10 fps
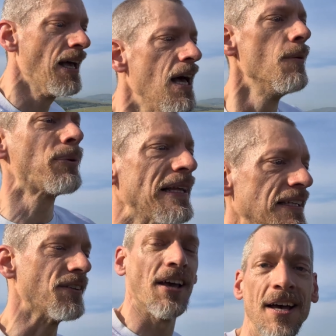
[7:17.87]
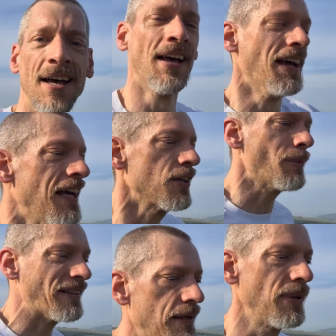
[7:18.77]
And please comment
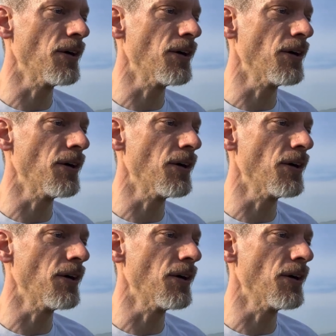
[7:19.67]
down below